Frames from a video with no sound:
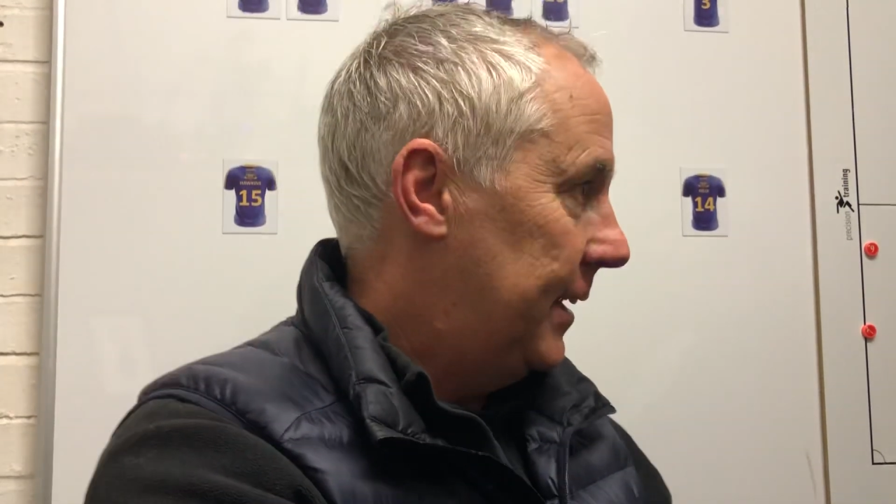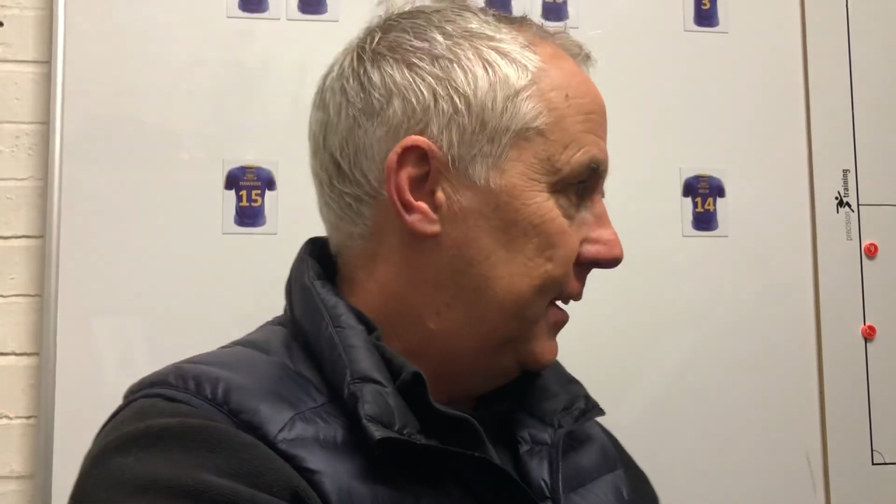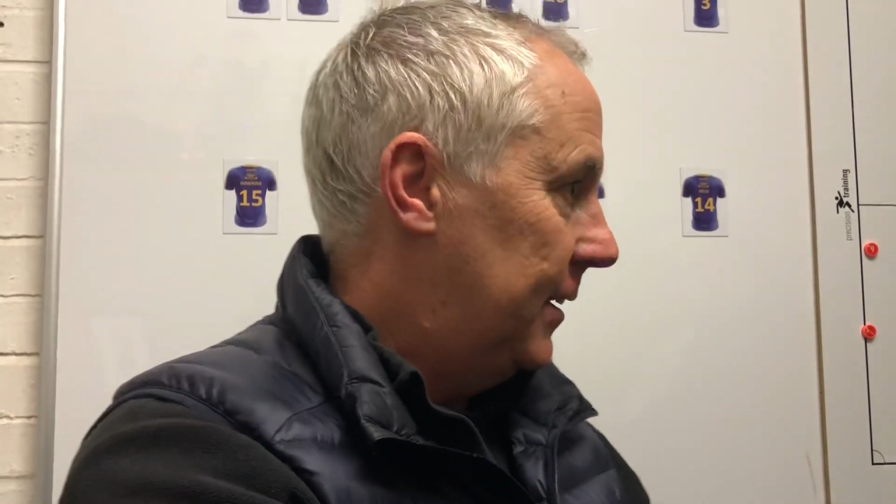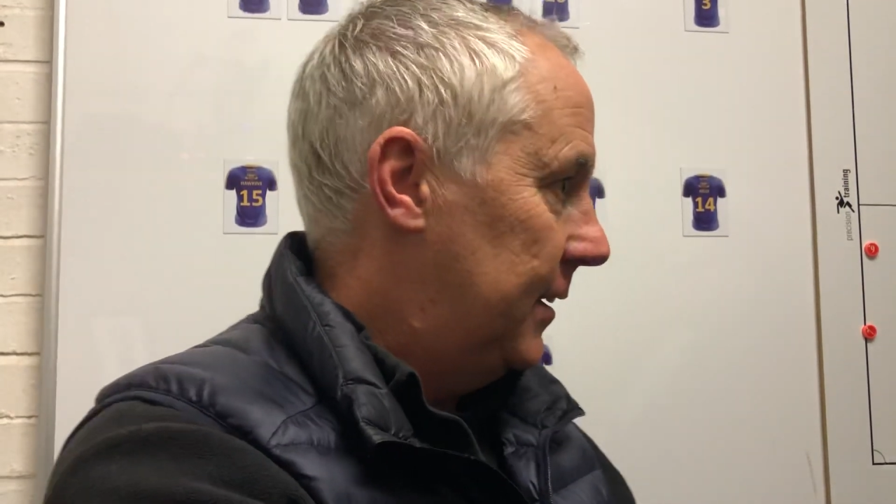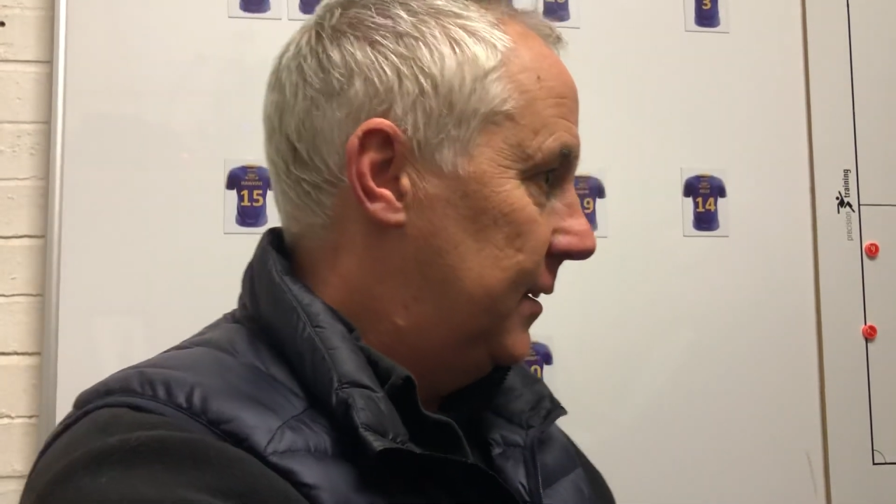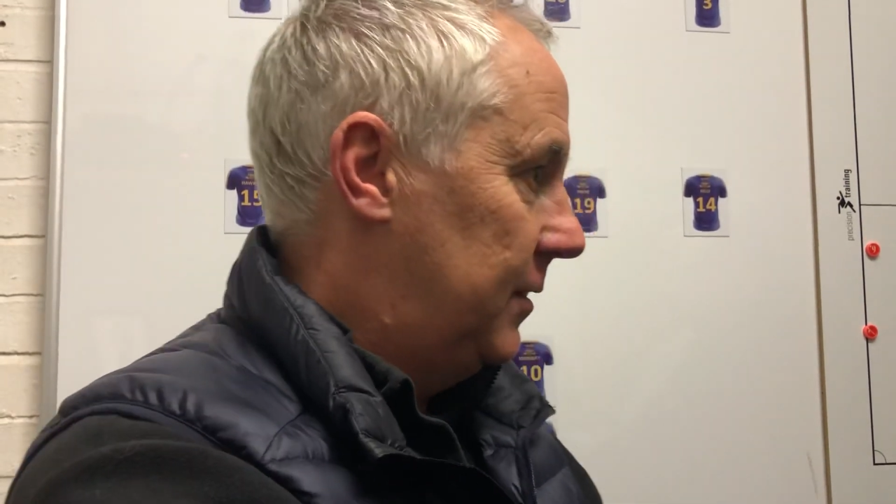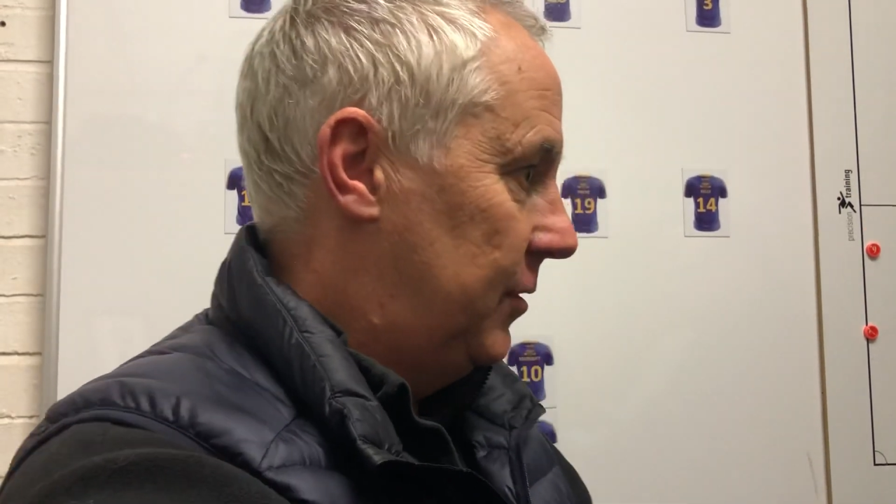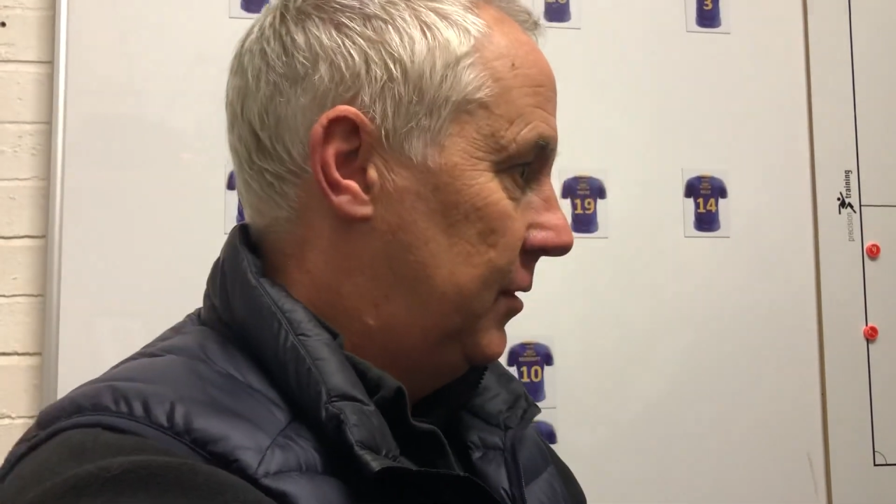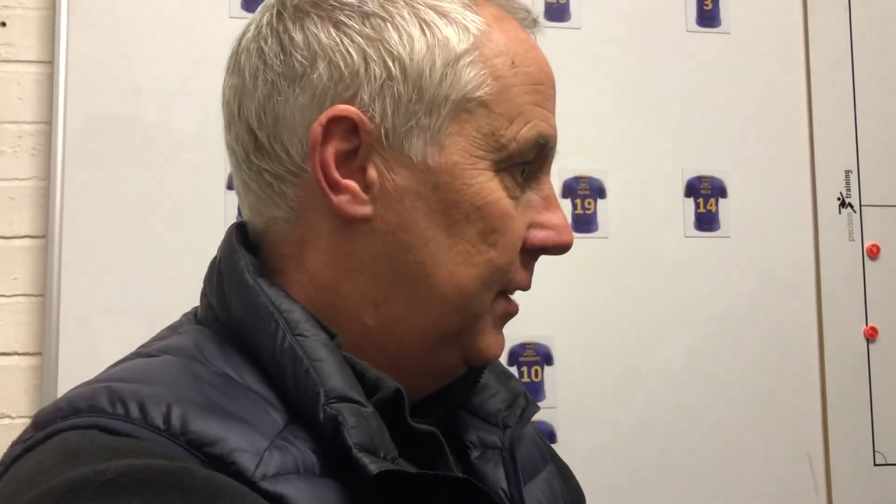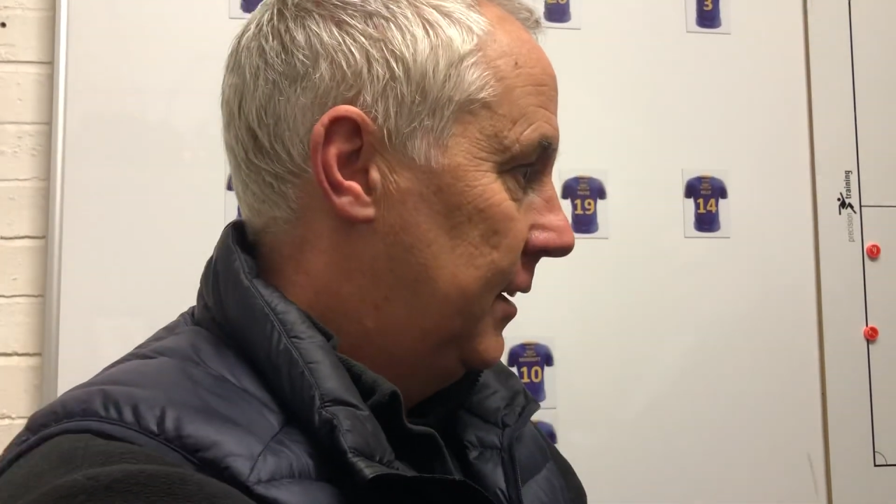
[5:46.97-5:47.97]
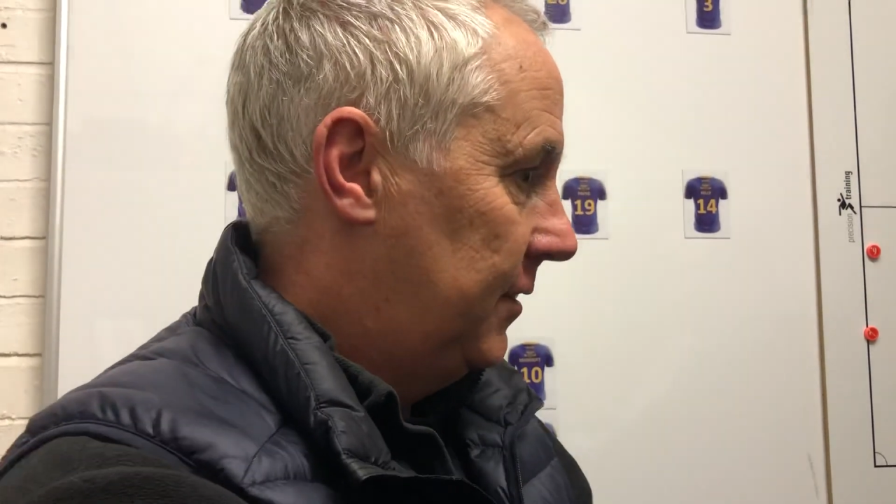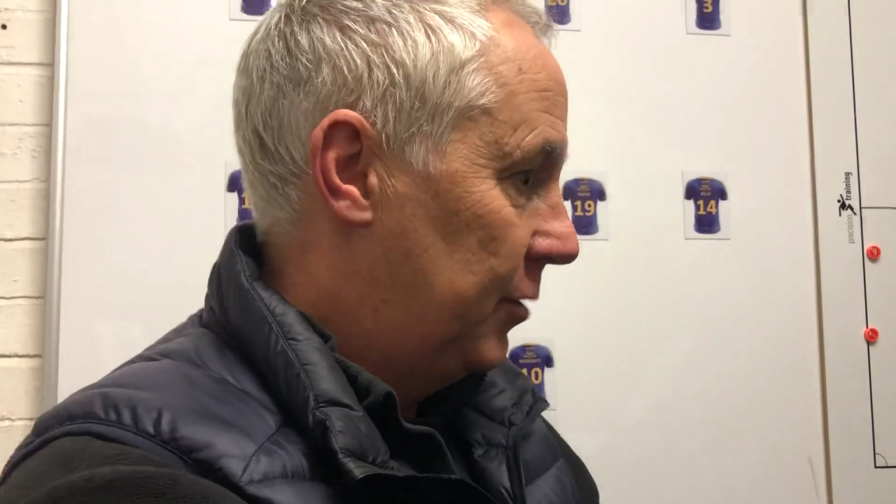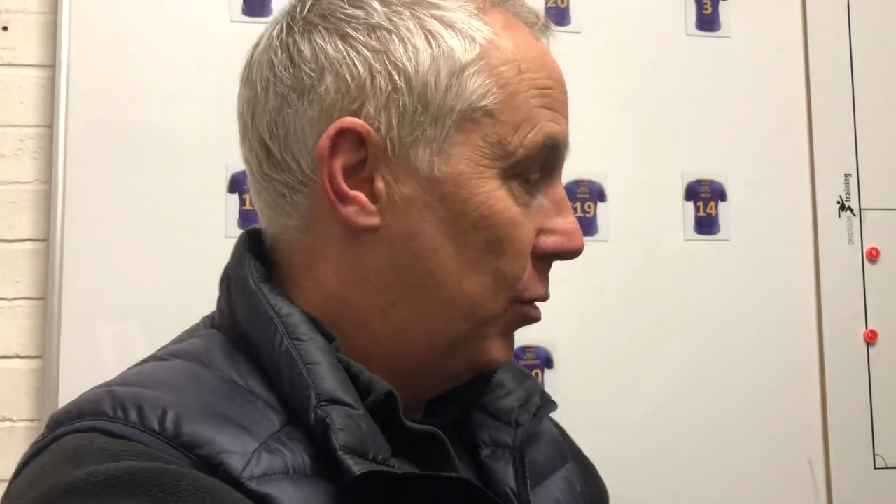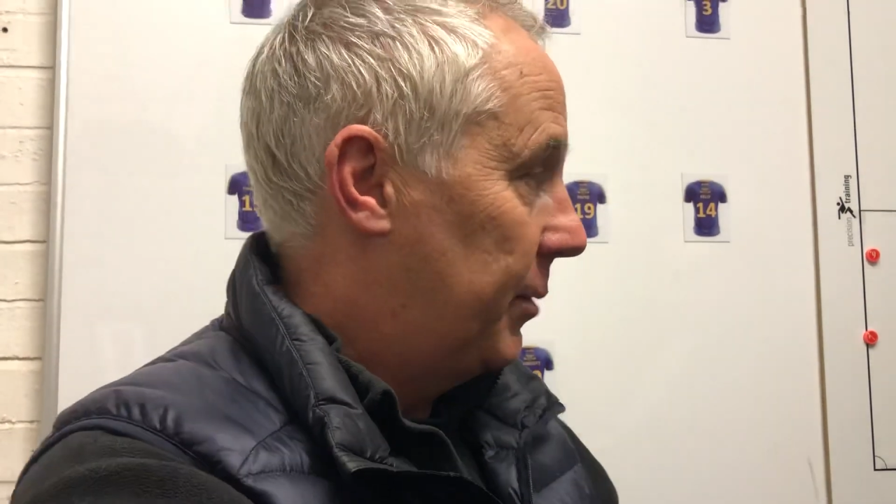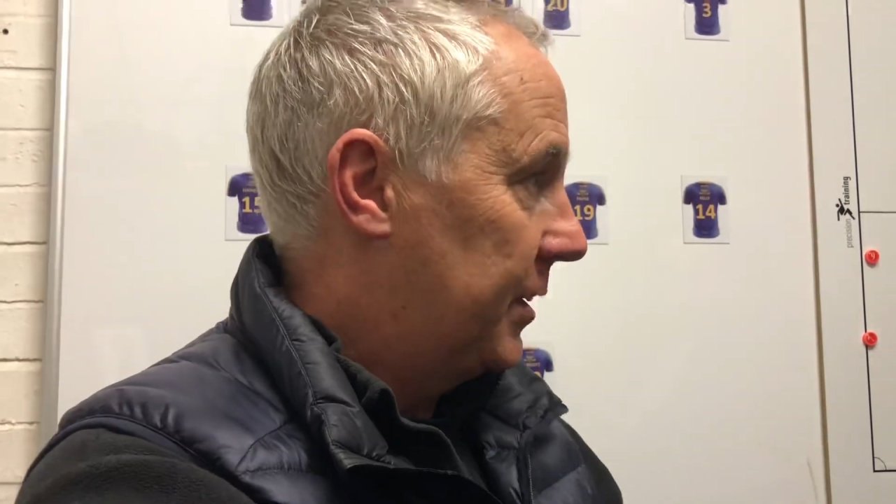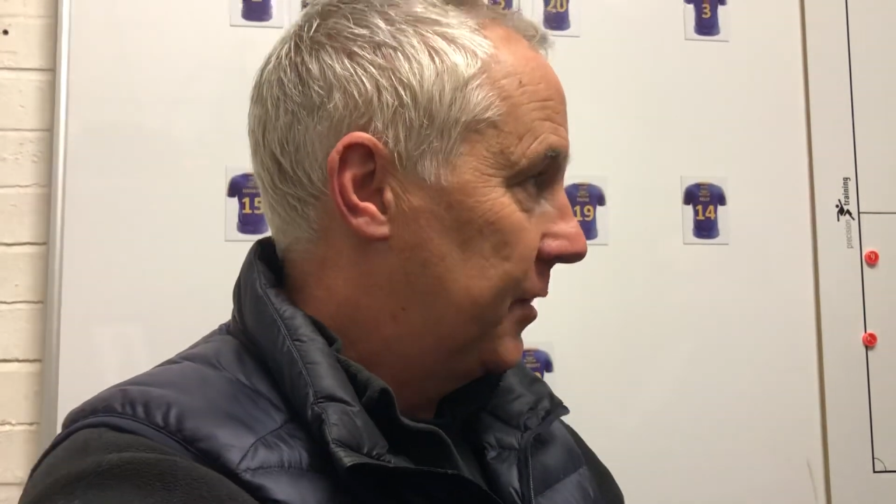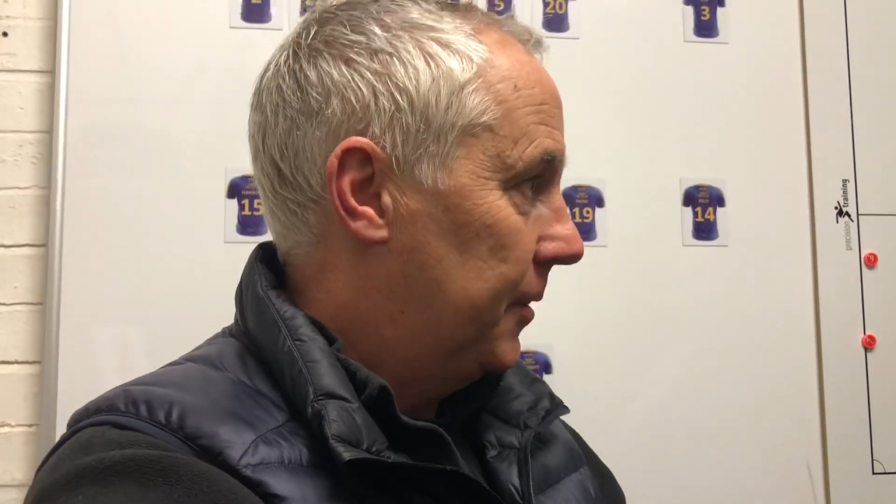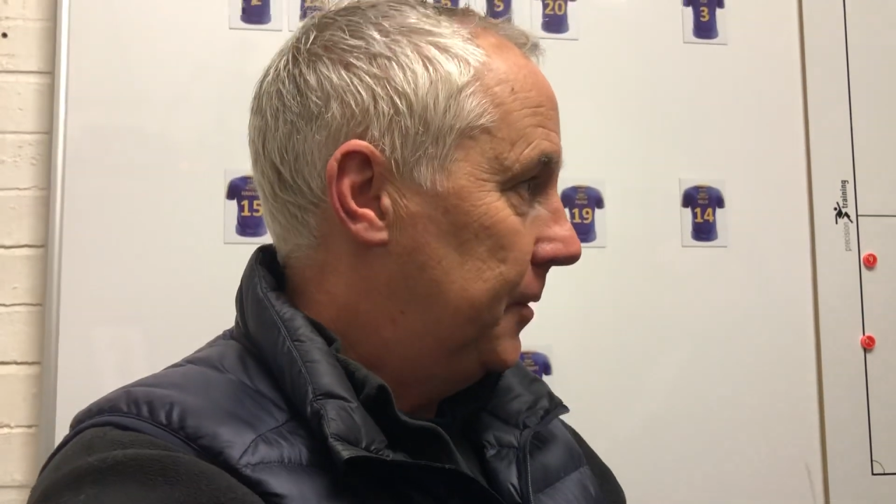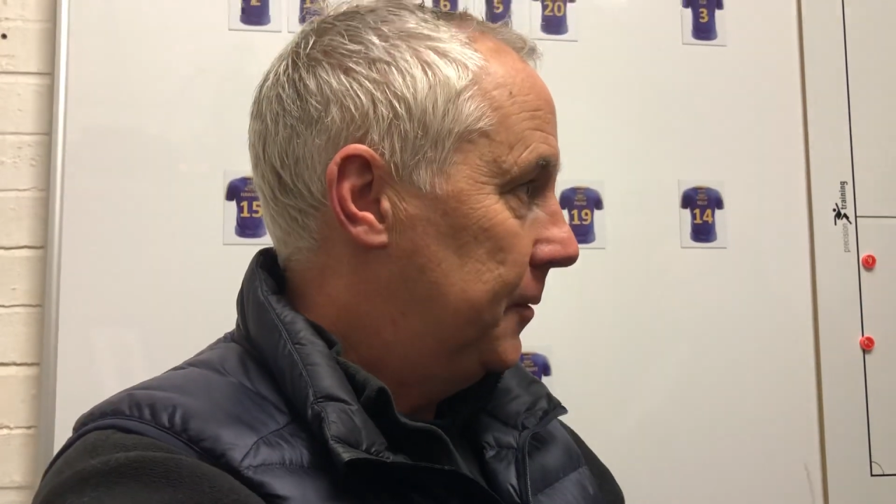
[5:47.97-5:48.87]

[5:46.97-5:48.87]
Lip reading: then see what we can do.